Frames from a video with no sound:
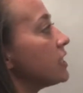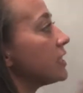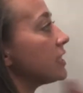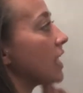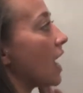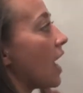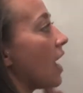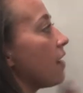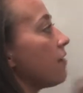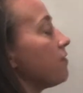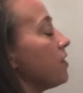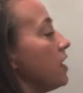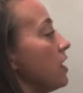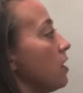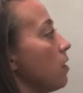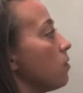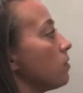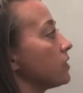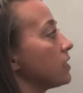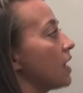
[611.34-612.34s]
the side of the
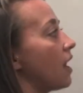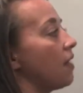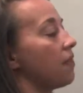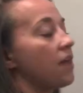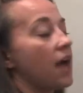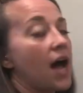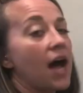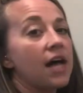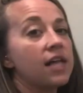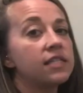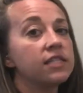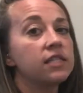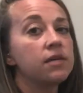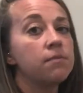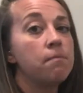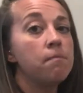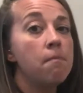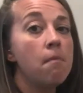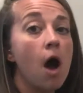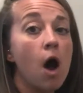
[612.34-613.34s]
equal sign that has
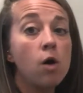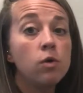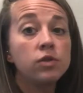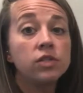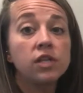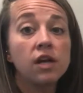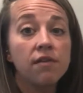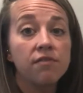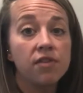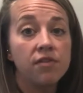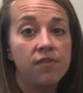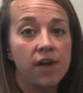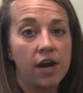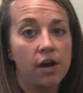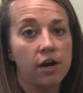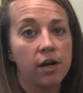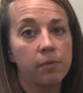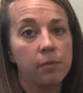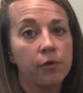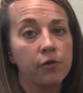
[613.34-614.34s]
the most of the
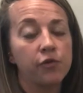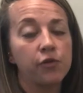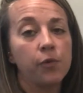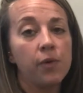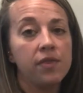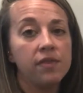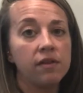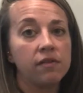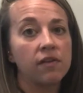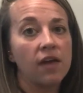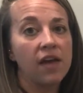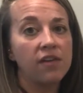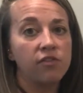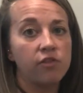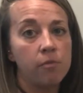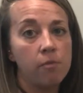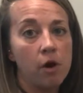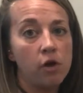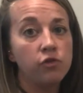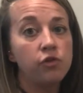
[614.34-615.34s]
variables. So in this case,
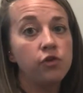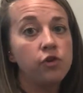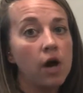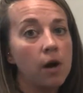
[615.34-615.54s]
the most